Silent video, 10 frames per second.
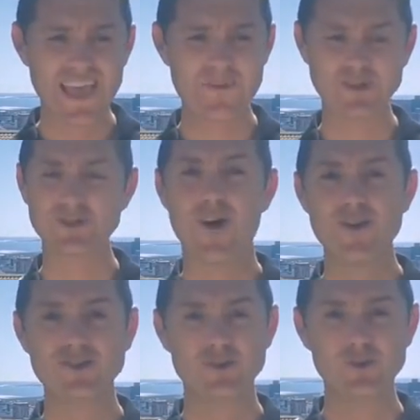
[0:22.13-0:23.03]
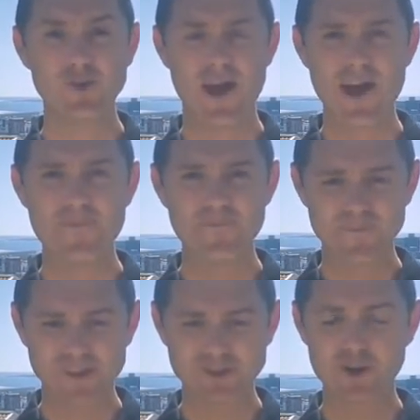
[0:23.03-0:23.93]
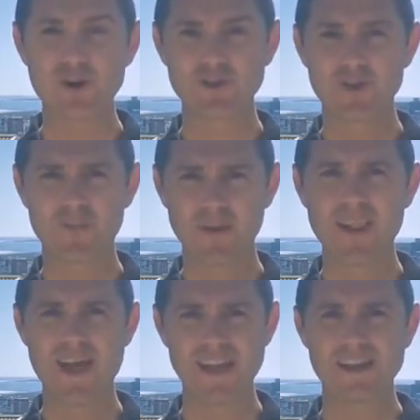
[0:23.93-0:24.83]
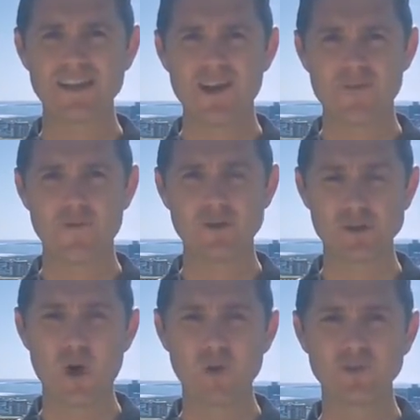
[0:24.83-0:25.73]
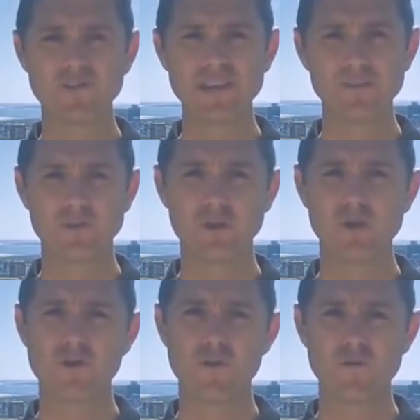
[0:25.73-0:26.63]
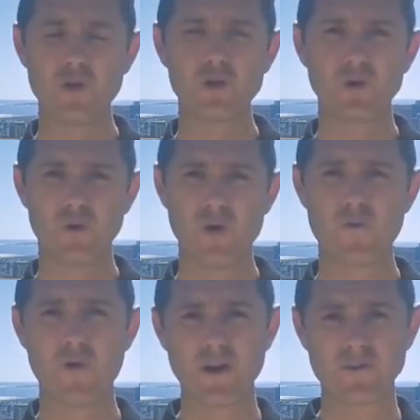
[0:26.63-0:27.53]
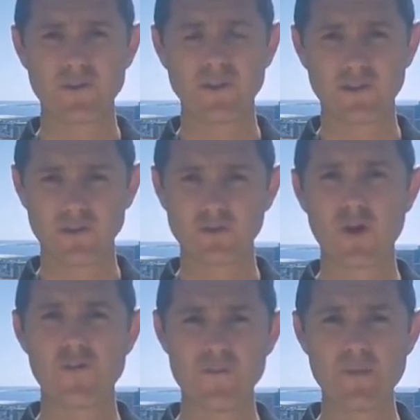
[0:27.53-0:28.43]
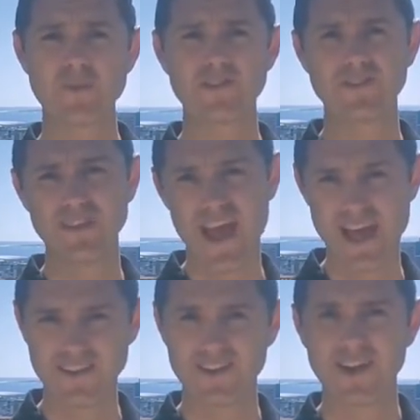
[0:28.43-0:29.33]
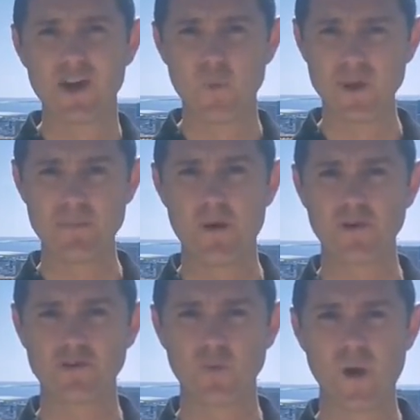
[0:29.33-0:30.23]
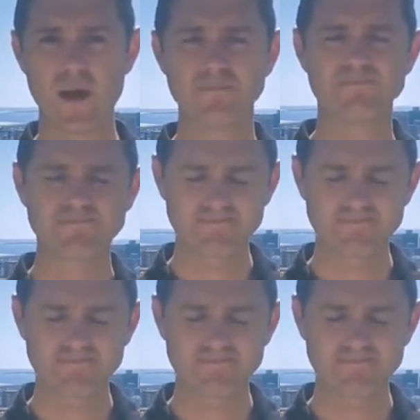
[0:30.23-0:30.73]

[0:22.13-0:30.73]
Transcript: He was known to charter a plane for his whole team to go to a funeral of one of the staff members' dad when he passed away.